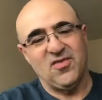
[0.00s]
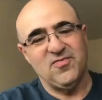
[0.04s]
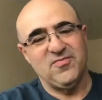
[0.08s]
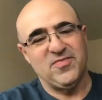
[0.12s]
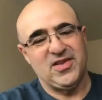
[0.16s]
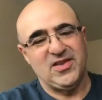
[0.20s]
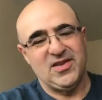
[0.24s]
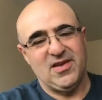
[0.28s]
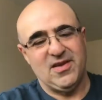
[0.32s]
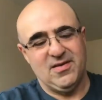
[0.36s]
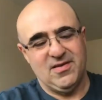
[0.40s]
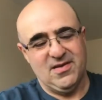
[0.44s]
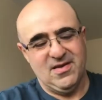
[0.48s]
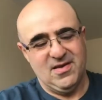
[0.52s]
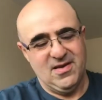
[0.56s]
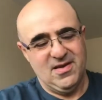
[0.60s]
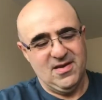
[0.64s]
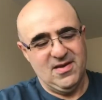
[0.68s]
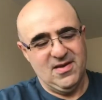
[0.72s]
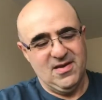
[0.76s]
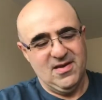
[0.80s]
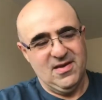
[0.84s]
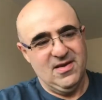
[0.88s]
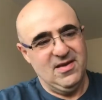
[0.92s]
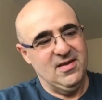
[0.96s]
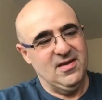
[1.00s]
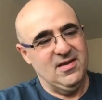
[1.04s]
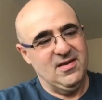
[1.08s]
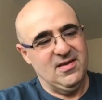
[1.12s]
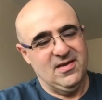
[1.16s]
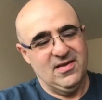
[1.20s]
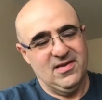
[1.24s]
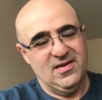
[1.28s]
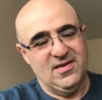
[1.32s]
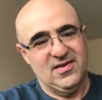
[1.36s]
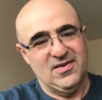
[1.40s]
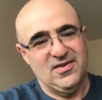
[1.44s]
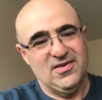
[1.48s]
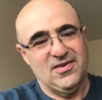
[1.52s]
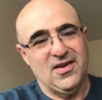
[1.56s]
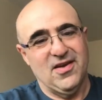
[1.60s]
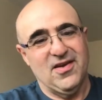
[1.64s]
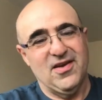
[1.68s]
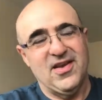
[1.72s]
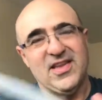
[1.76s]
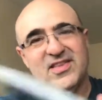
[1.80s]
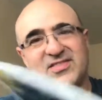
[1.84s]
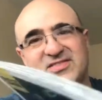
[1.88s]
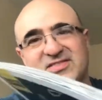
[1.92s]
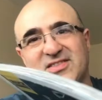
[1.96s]
many. You
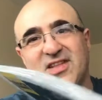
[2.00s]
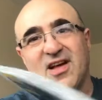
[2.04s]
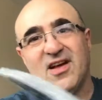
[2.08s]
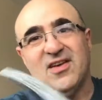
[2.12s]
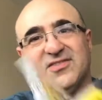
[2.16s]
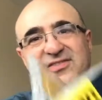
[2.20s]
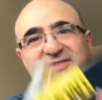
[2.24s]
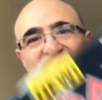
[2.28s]
know, it starts